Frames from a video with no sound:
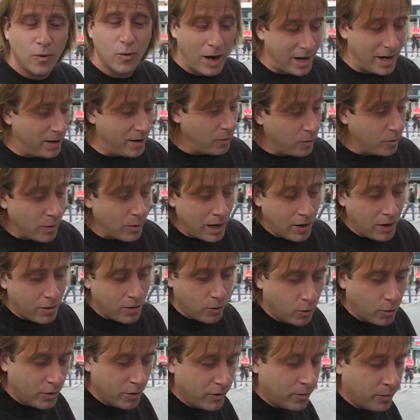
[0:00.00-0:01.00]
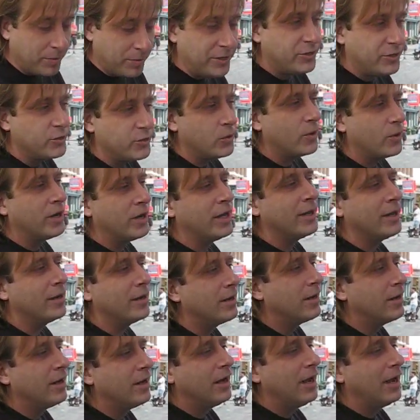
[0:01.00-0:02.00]
Right. Well, or they'll be doing it.
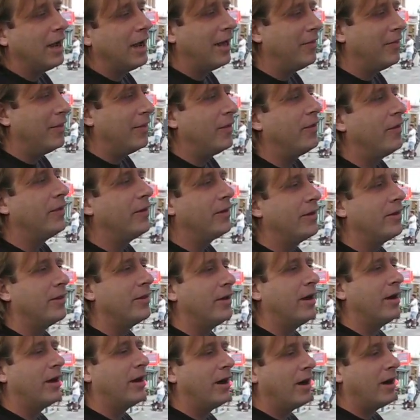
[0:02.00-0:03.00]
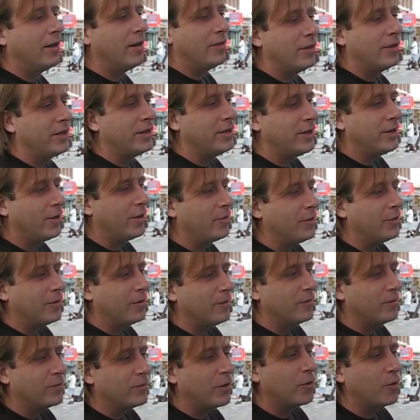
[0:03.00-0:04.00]
And then, you know,
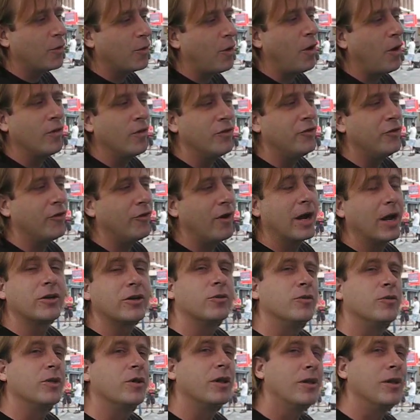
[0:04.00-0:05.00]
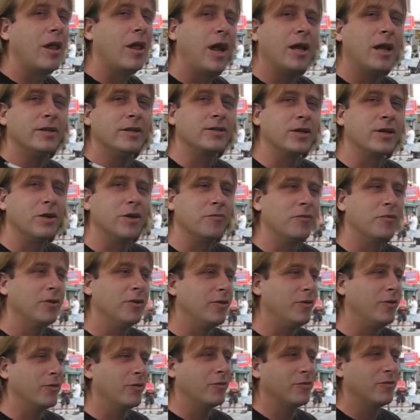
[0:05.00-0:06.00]
they'll call the director or the clients
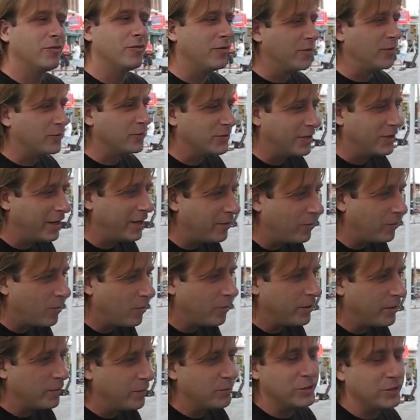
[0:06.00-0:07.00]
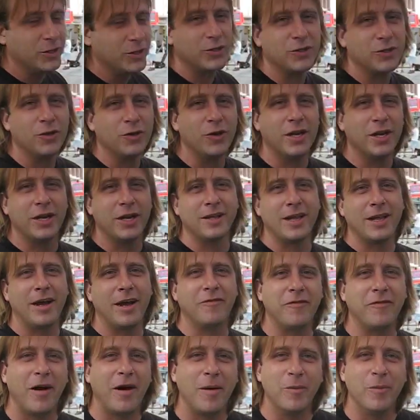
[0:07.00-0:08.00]
over, and they'll say, well, we were just looking at
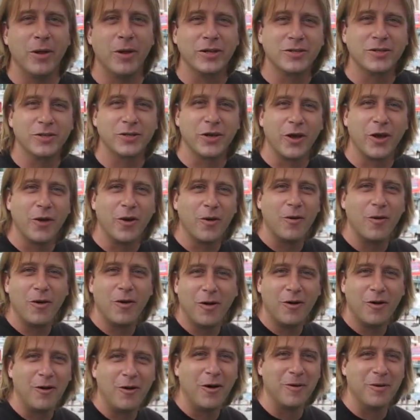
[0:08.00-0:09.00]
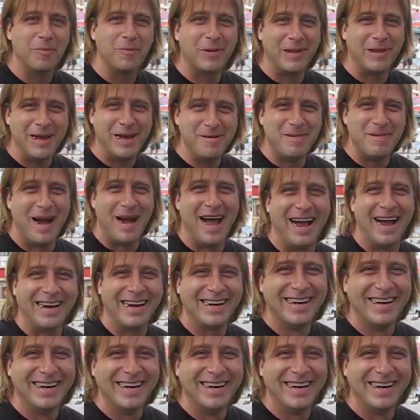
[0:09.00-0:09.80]
that 5 minutes ago on playback,